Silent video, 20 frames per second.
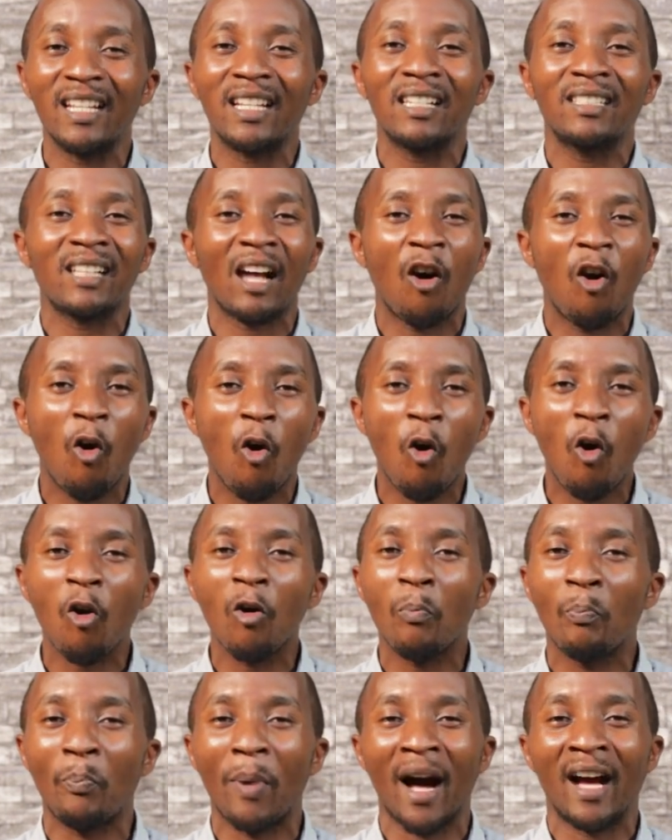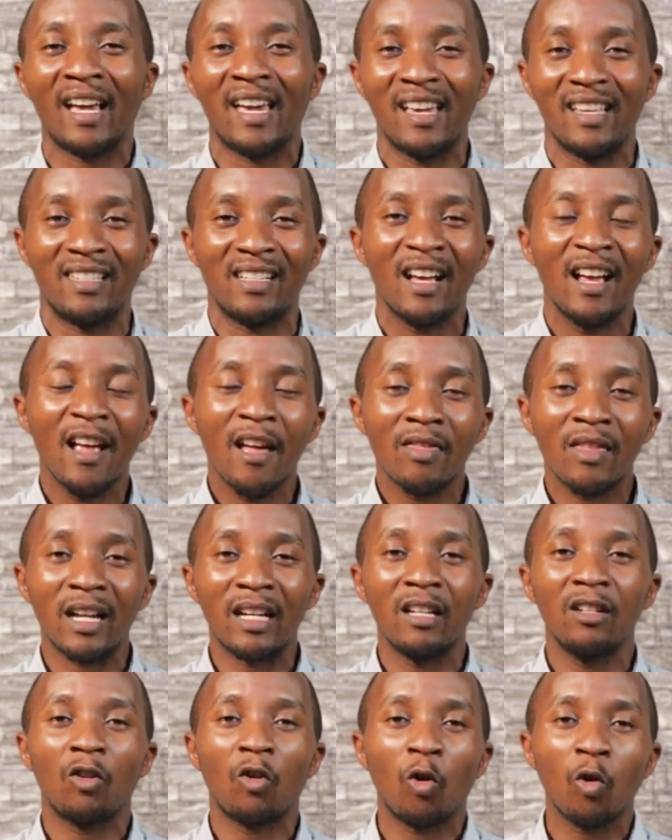It is a whole package
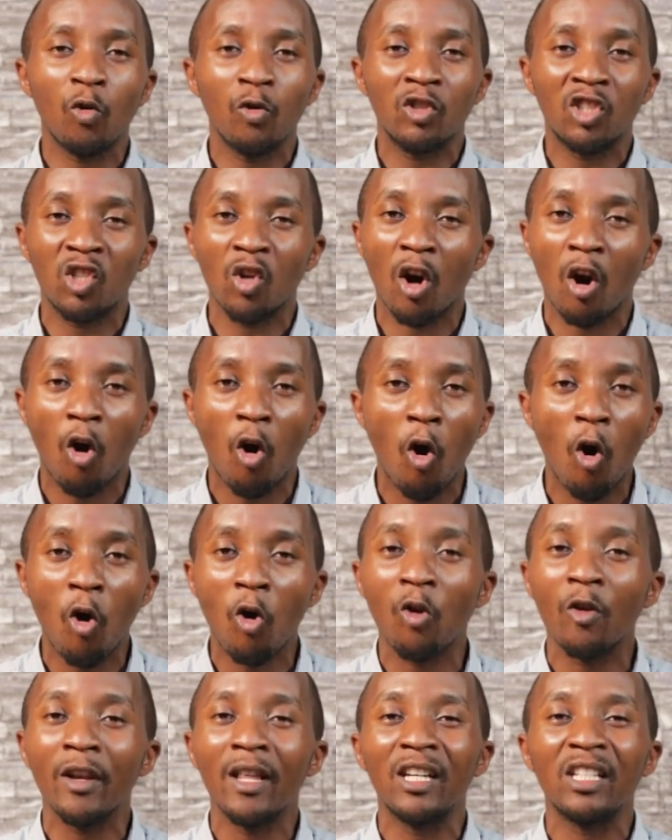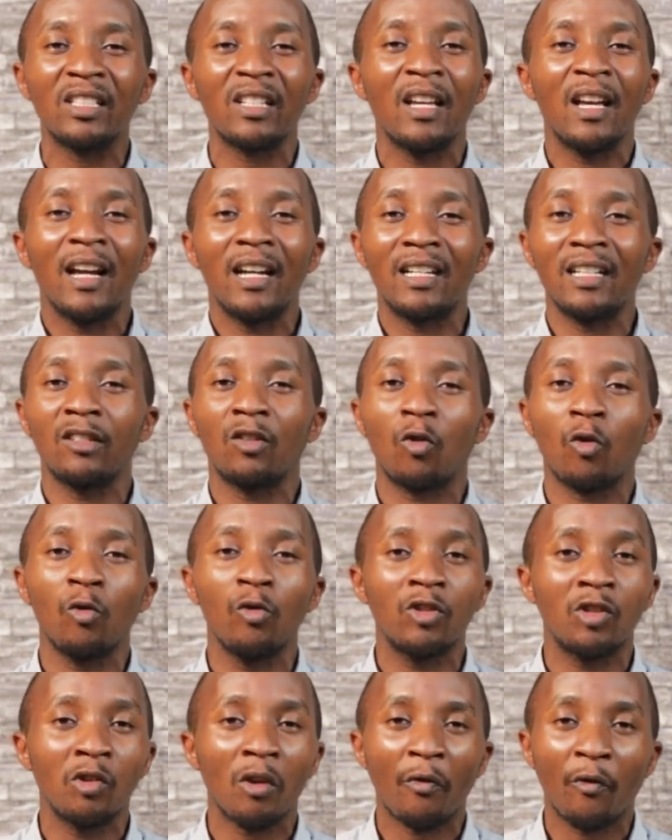that includes your wholeness, it
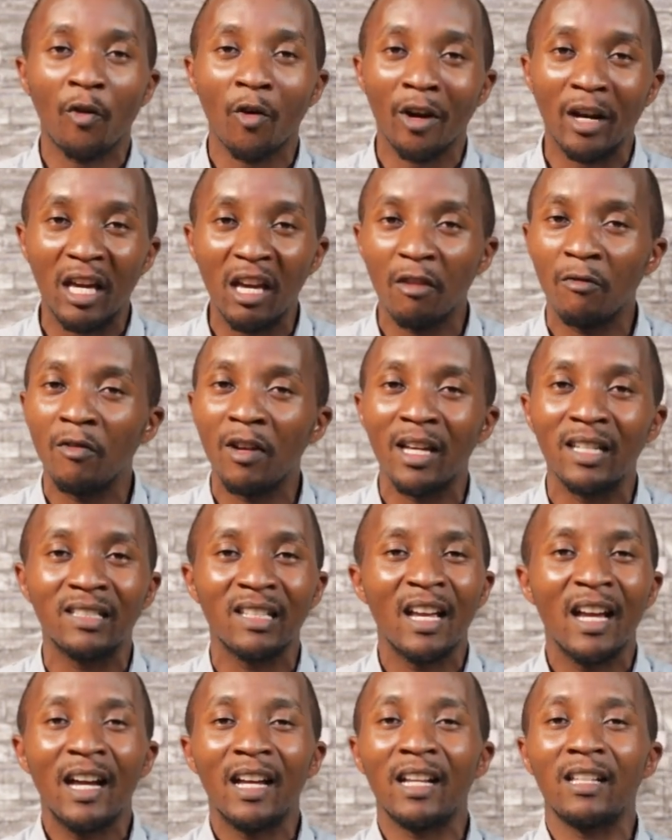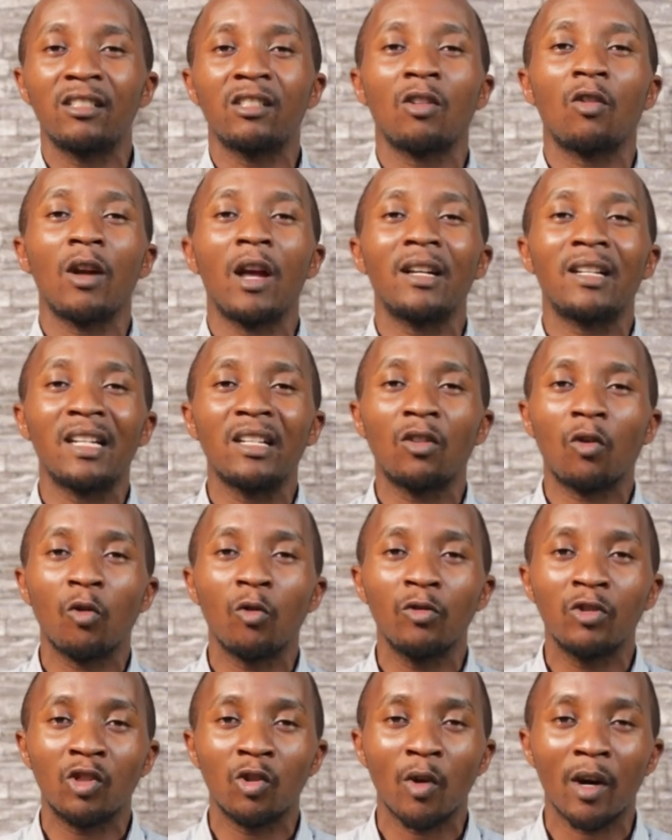includes your forgiveness, it, is, it
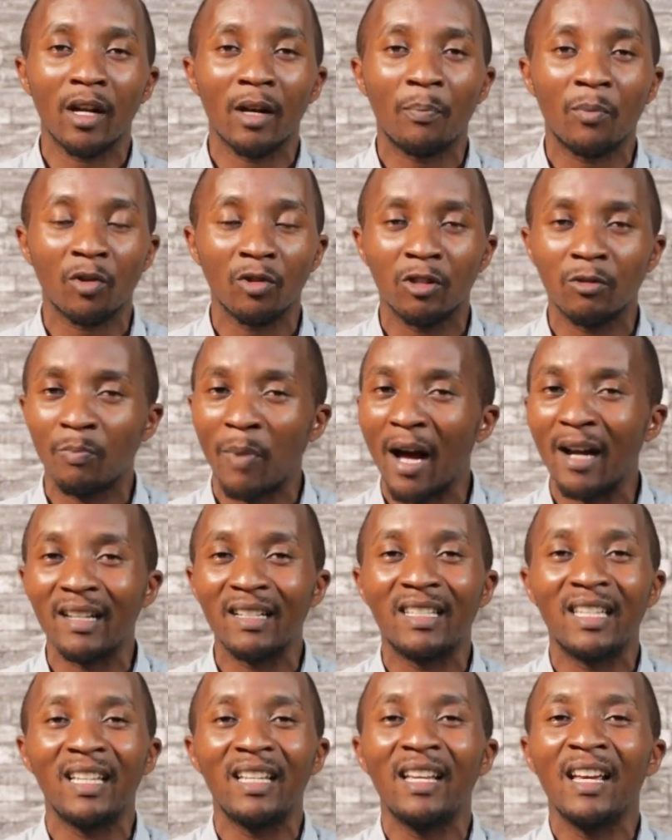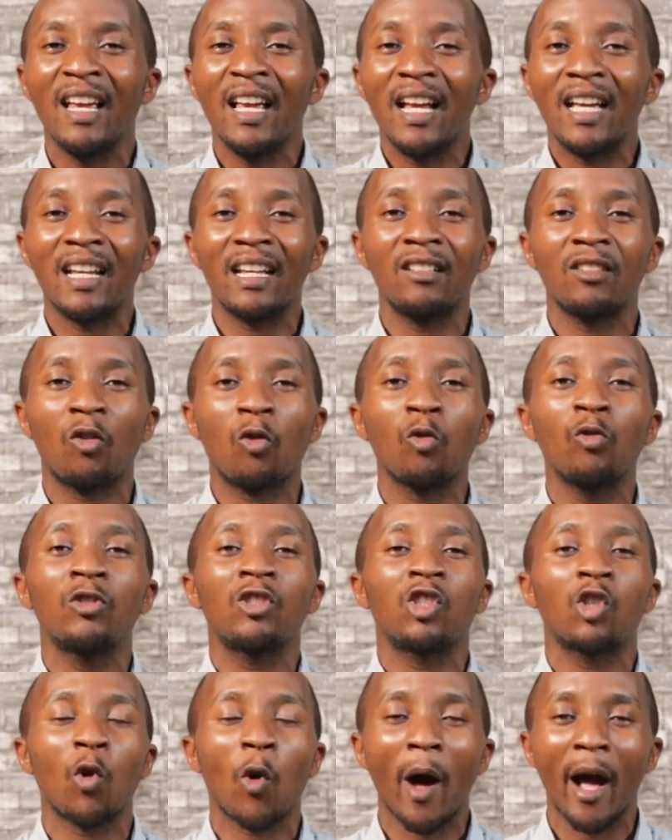includes your prosperity, it
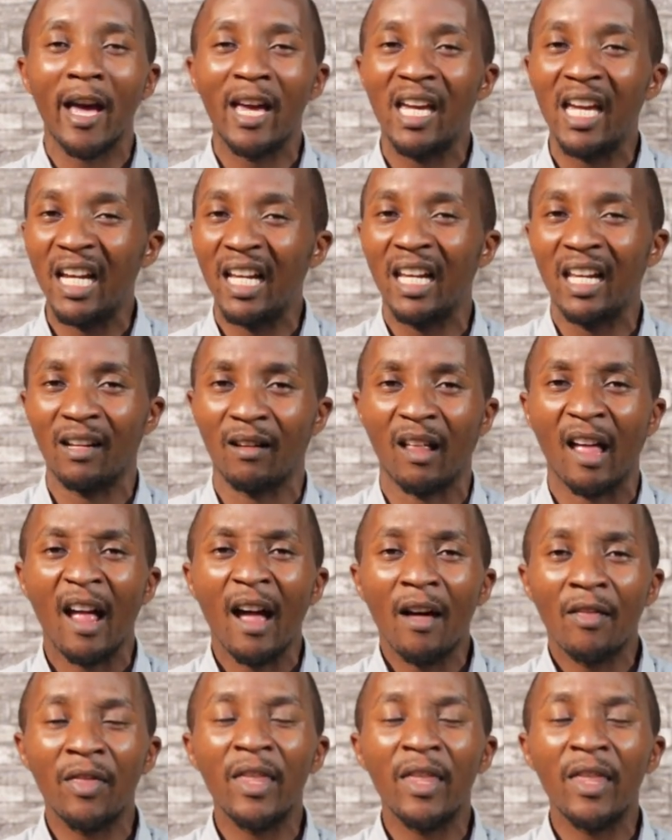includes your healing.